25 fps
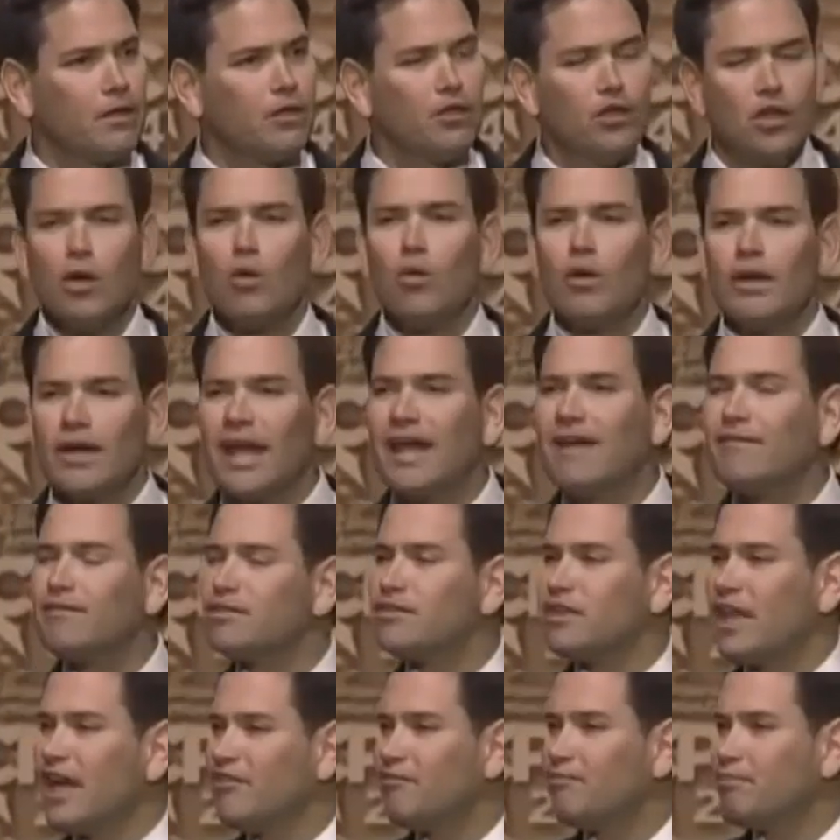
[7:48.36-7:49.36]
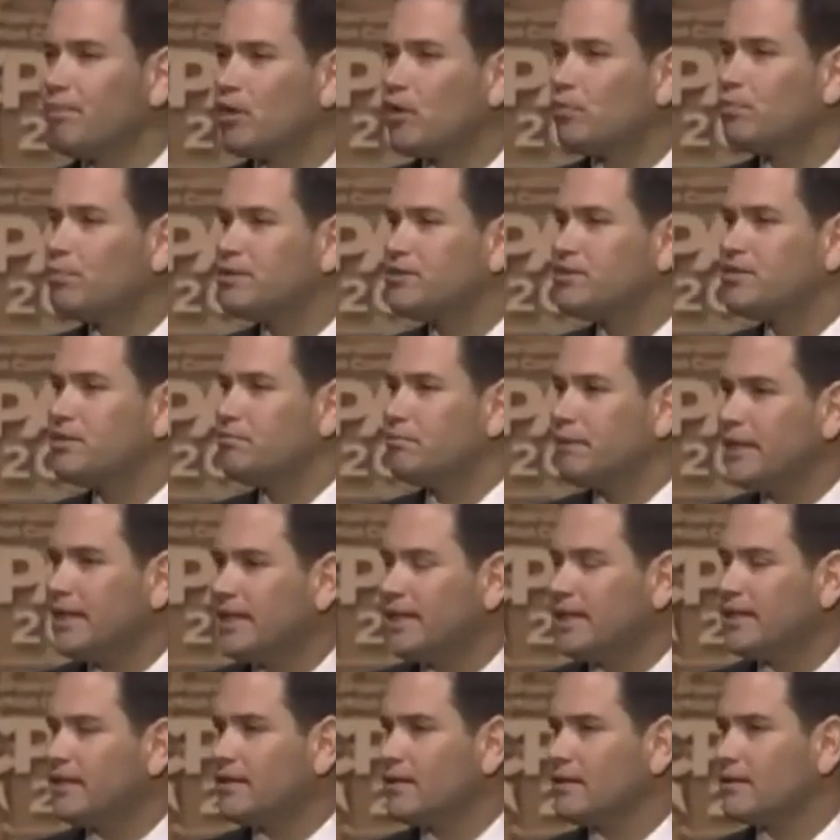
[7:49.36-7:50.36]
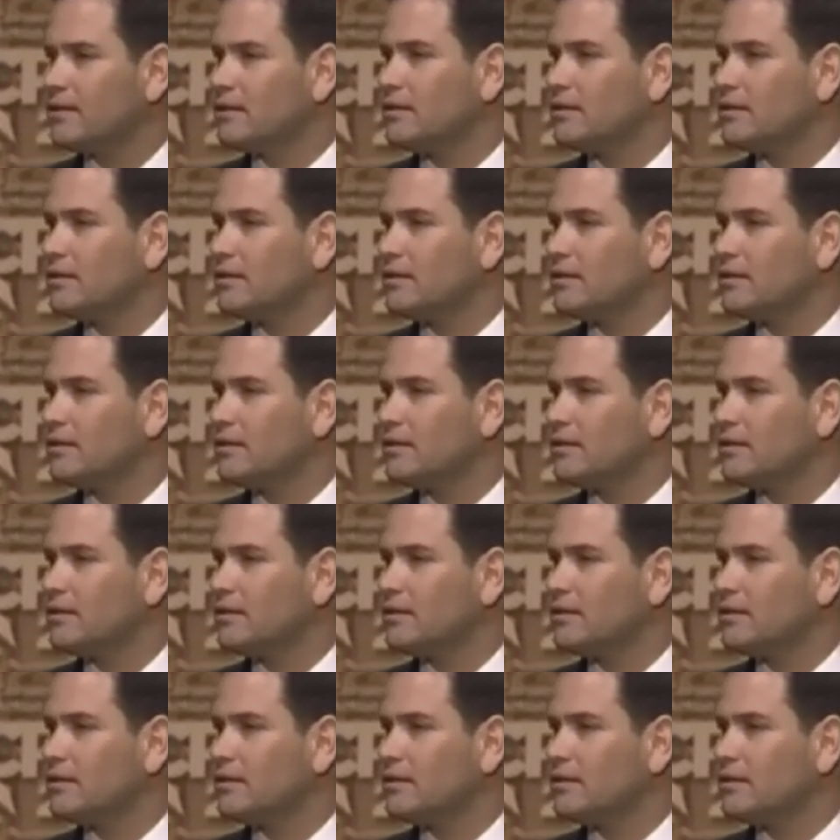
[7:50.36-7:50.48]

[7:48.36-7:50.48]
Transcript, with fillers: You know what gave his life purpose and meaning?